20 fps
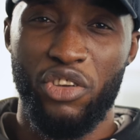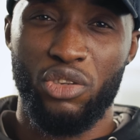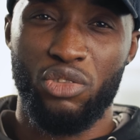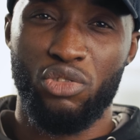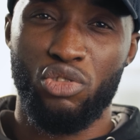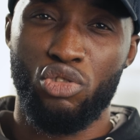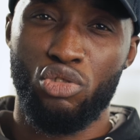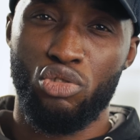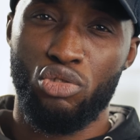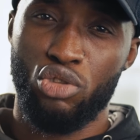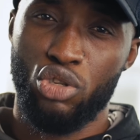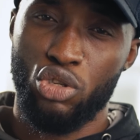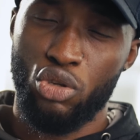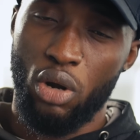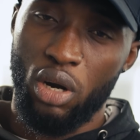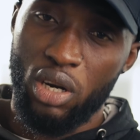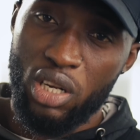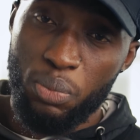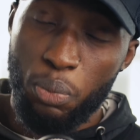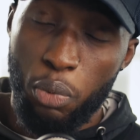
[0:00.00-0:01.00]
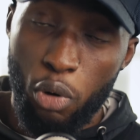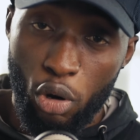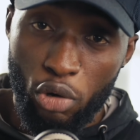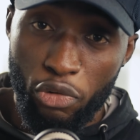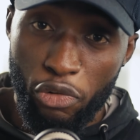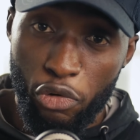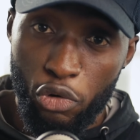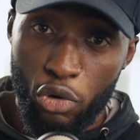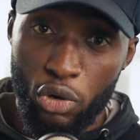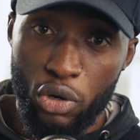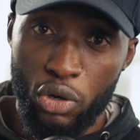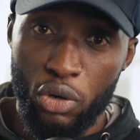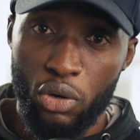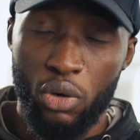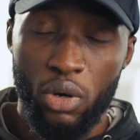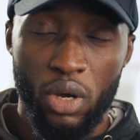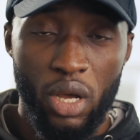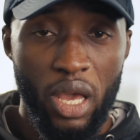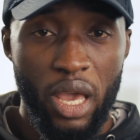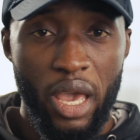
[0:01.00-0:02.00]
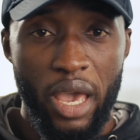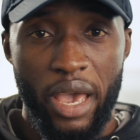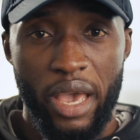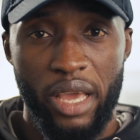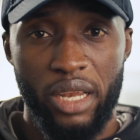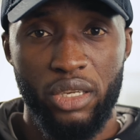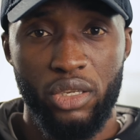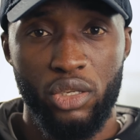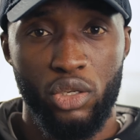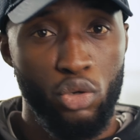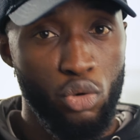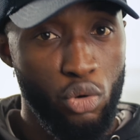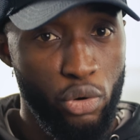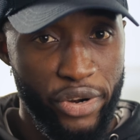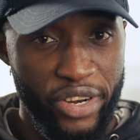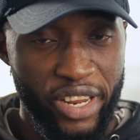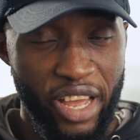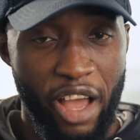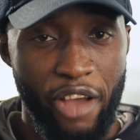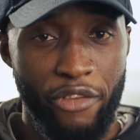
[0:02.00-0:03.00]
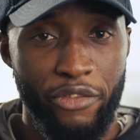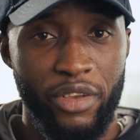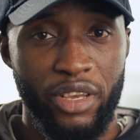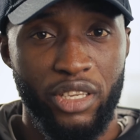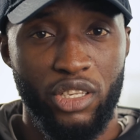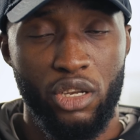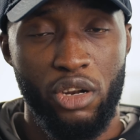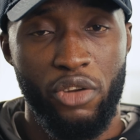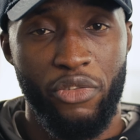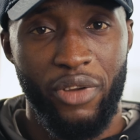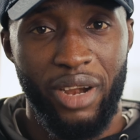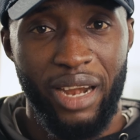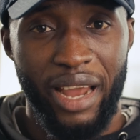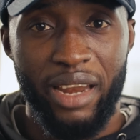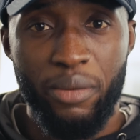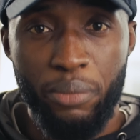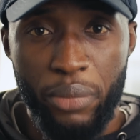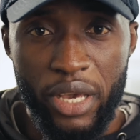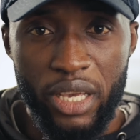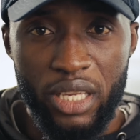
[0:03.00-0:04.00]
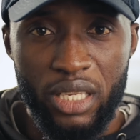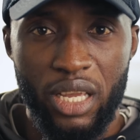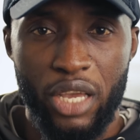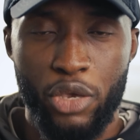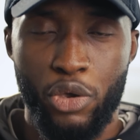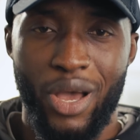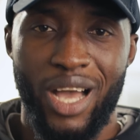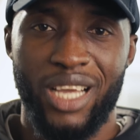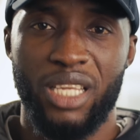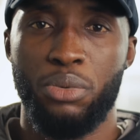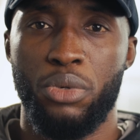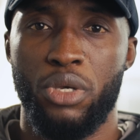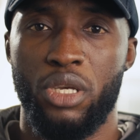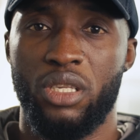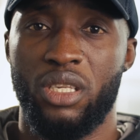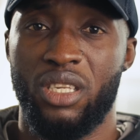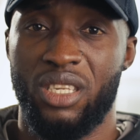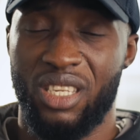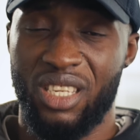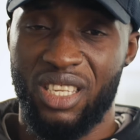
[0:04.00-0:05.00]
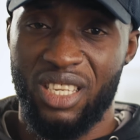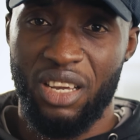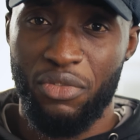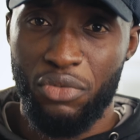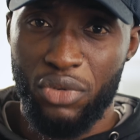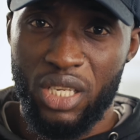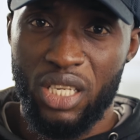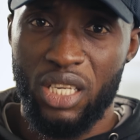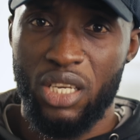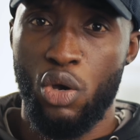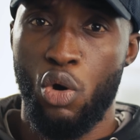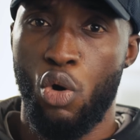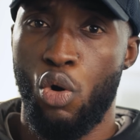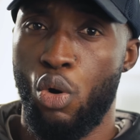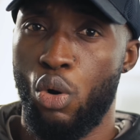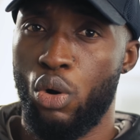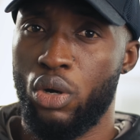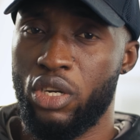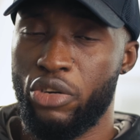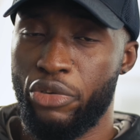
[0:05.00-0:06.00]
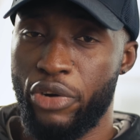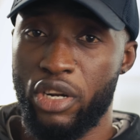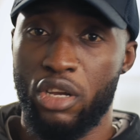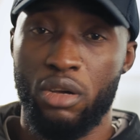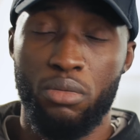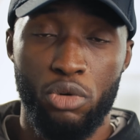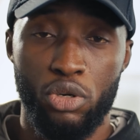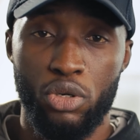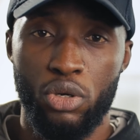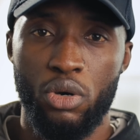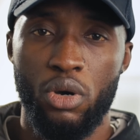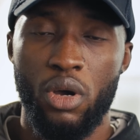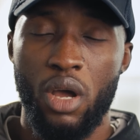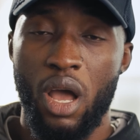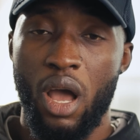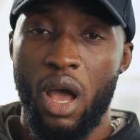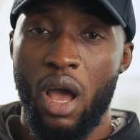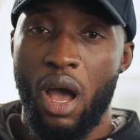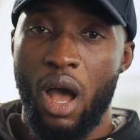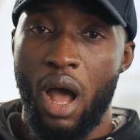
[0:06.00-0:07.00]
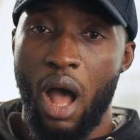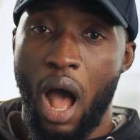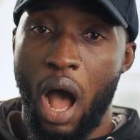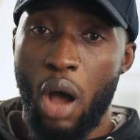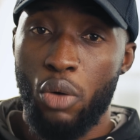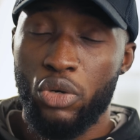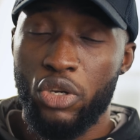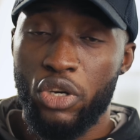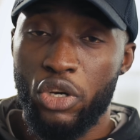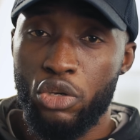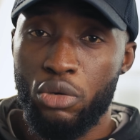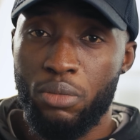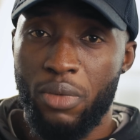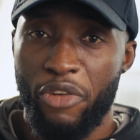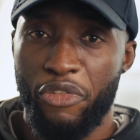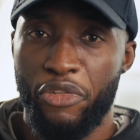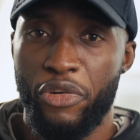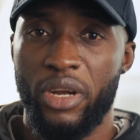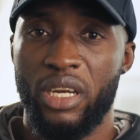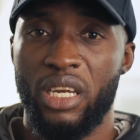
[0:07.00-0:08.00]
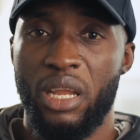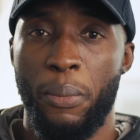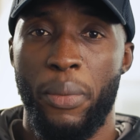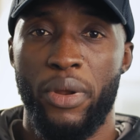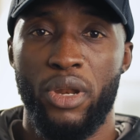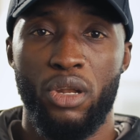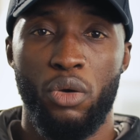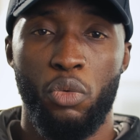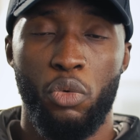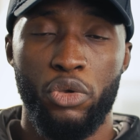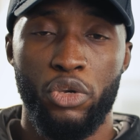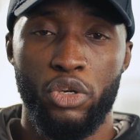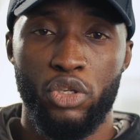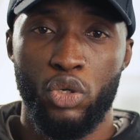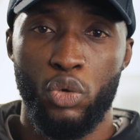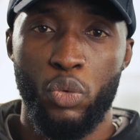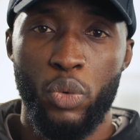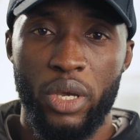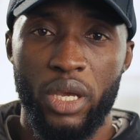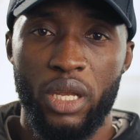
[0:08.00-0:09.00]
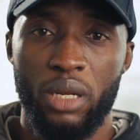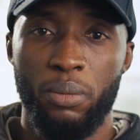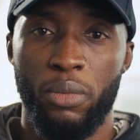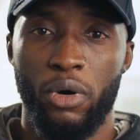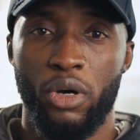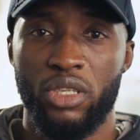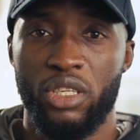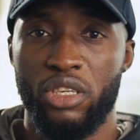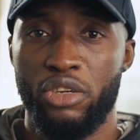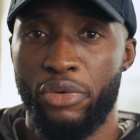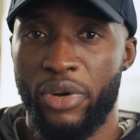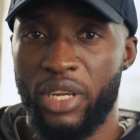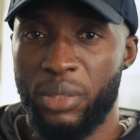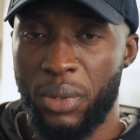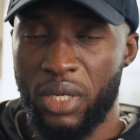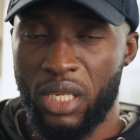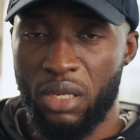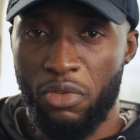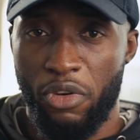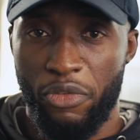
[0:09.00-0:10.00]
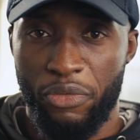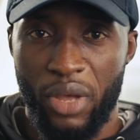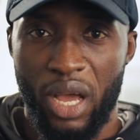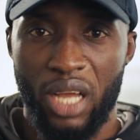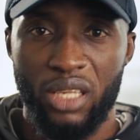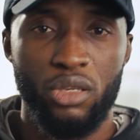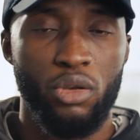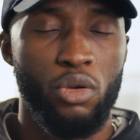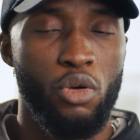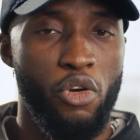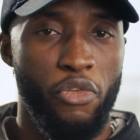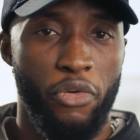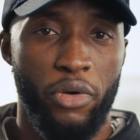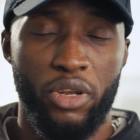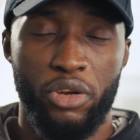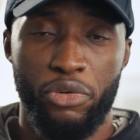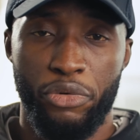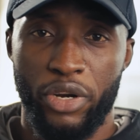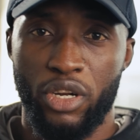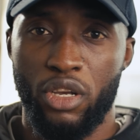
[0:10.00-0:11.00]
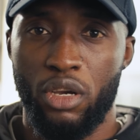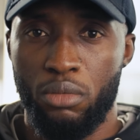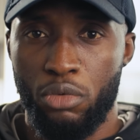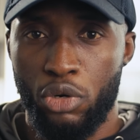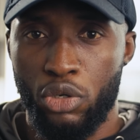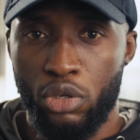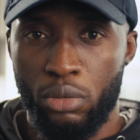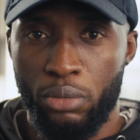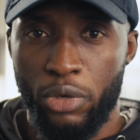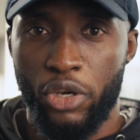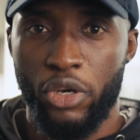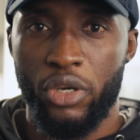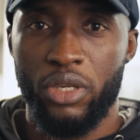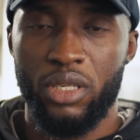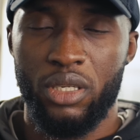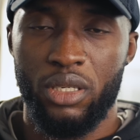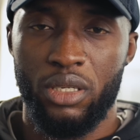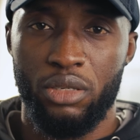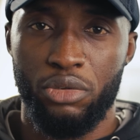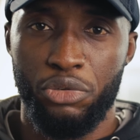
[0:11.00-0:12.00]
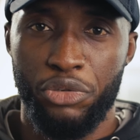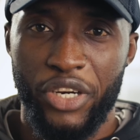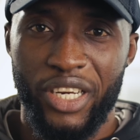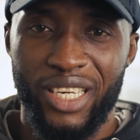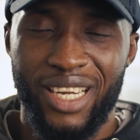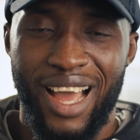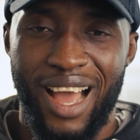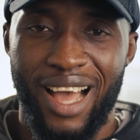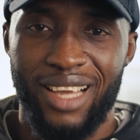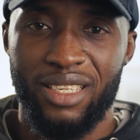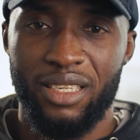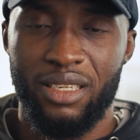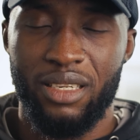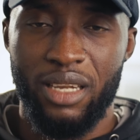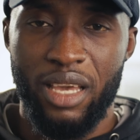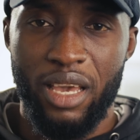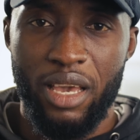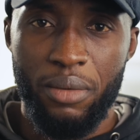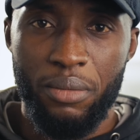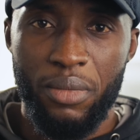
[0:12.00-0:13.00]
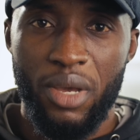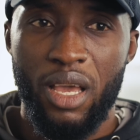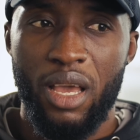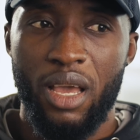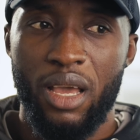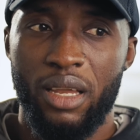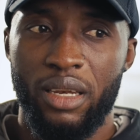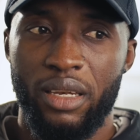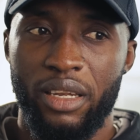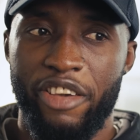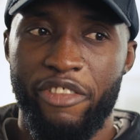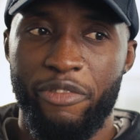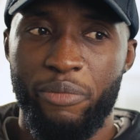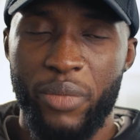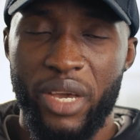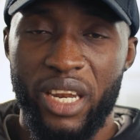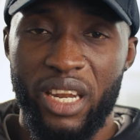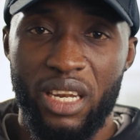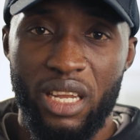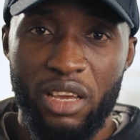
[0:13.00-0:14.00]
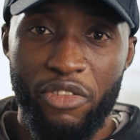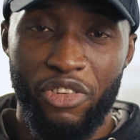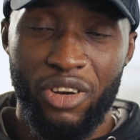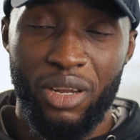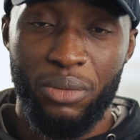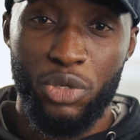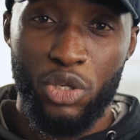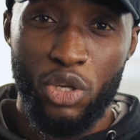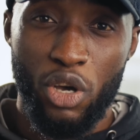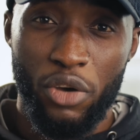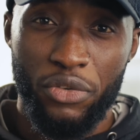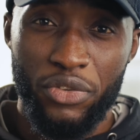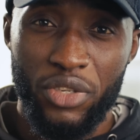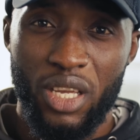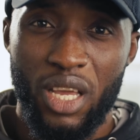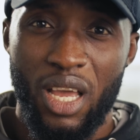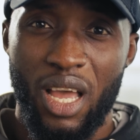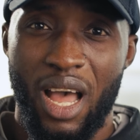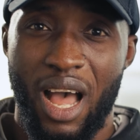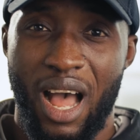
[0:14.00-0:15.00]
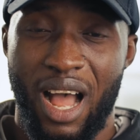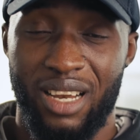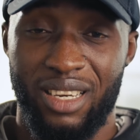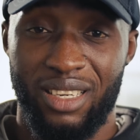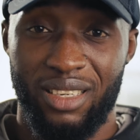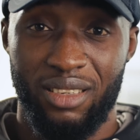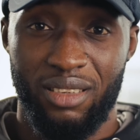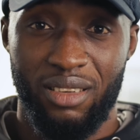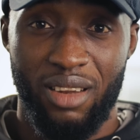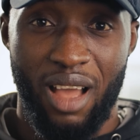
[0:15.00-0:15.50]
a solid portfolio and you already have a sort of client base, and you ask me, is the C70 or the Red Komodo? I'll tell you, my friend, depending on what you're doing, but irrespective of that, go for the Red Komodo, because the Red has a name. They've made a name for themselves, and